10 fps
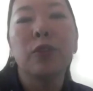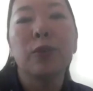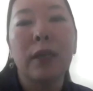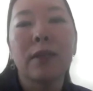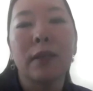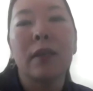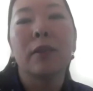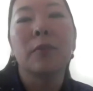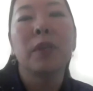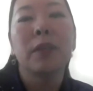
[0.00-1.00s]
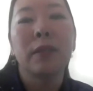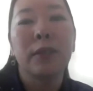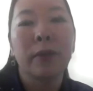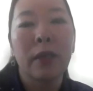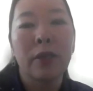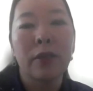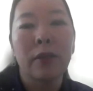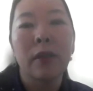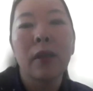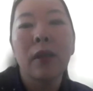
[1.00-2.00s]
of human rights and peace
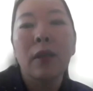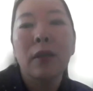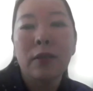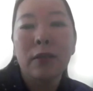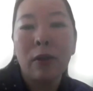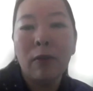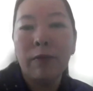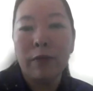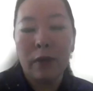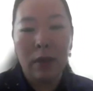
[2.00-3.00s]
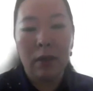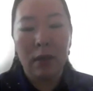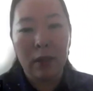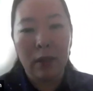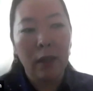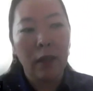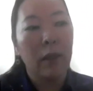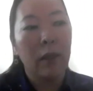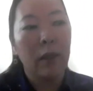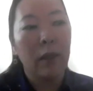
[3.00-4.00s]
education. So
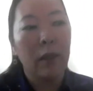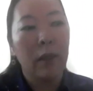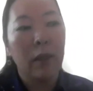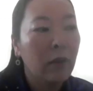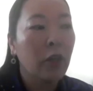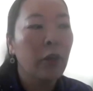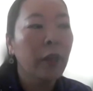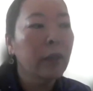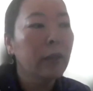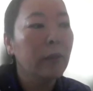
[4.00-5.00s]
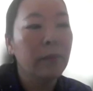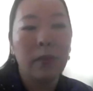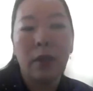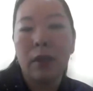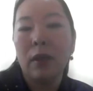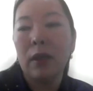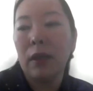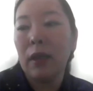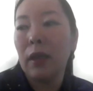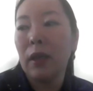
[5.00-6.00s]
the curriculum
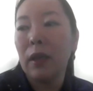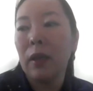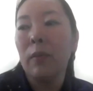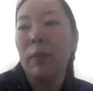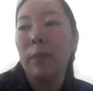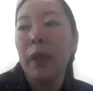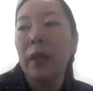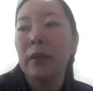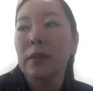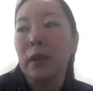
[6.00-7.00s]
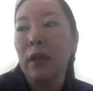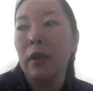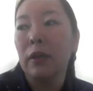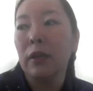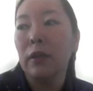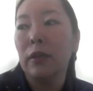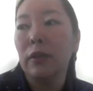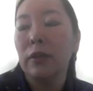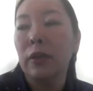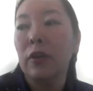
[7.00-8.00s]
pays a
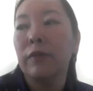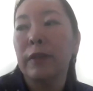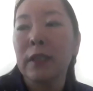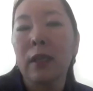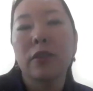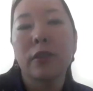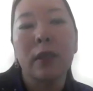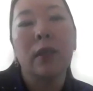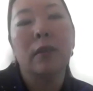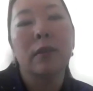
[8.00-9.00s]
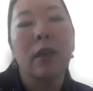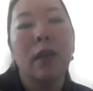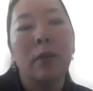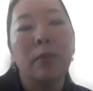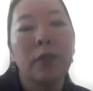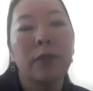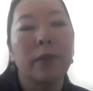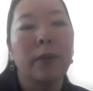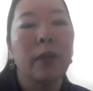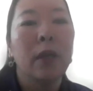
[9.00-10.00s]
lot of attention and time
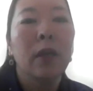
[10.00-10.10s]
to